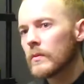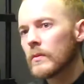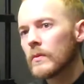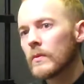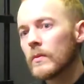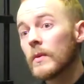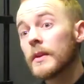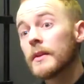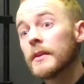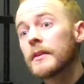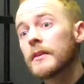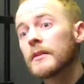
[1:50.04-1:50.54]

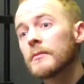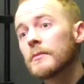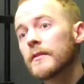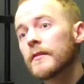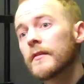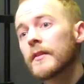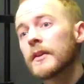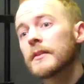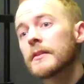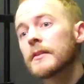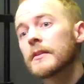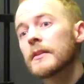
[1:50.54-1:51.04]
One thing that we
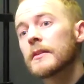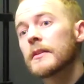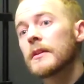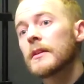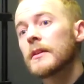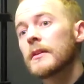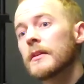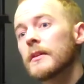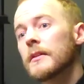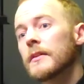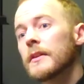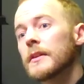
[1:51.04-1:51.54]
found
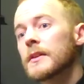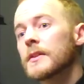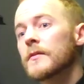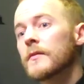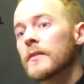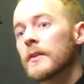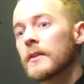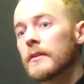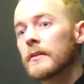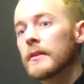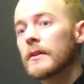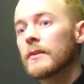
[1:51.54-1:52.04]
thus
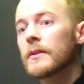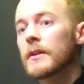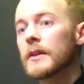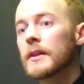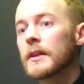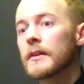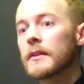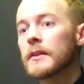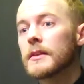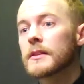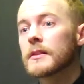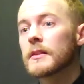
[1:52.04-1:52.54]
far in
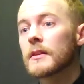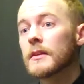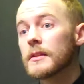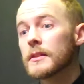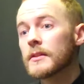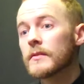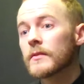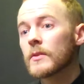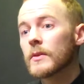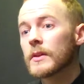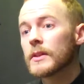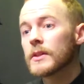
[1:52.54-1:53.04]
looking at these
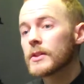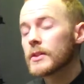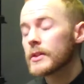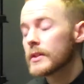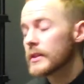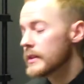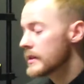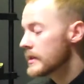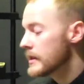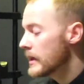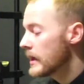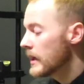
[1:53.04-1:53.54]
kinds of
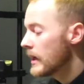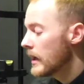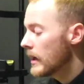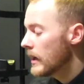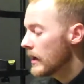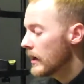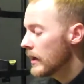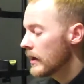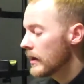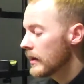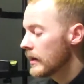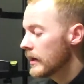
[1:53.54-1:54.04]
questions
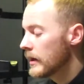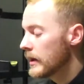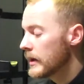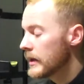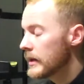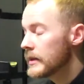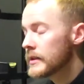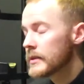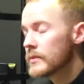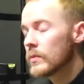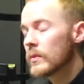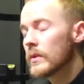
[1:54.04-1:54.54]

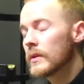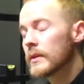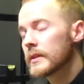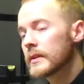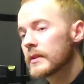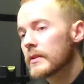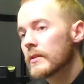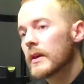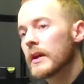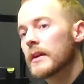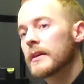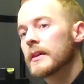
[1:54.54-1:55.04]
is
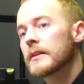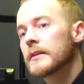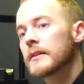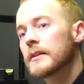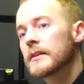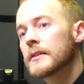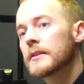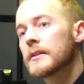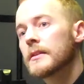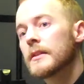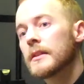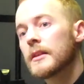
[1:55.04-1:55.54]
what crowding
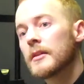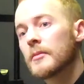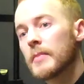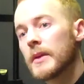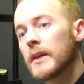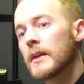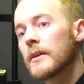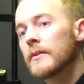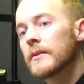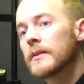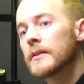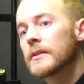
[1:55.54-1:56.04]
does to the
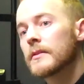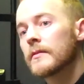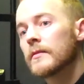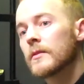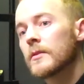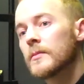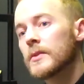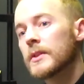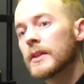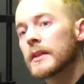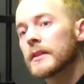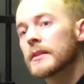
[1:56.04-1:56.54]
appearance of
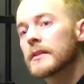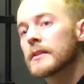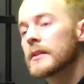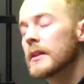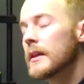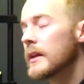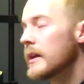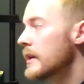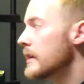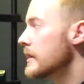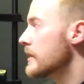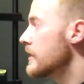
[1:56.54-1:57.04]
objects.
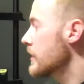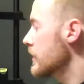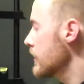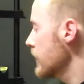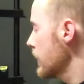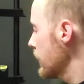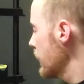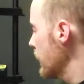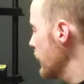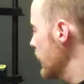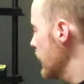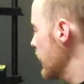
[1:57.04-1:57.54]

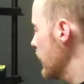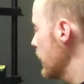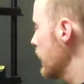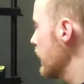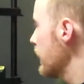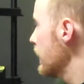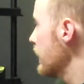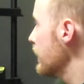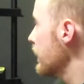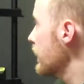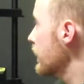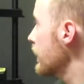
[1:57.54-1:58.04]

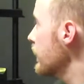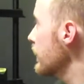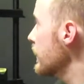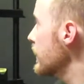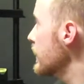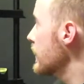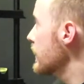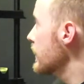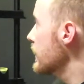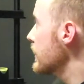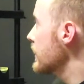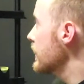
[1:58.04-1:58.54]
So, for
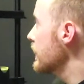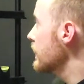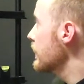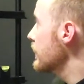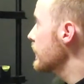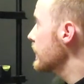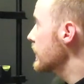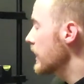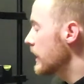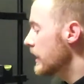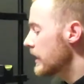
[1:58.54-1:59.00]
instance, if you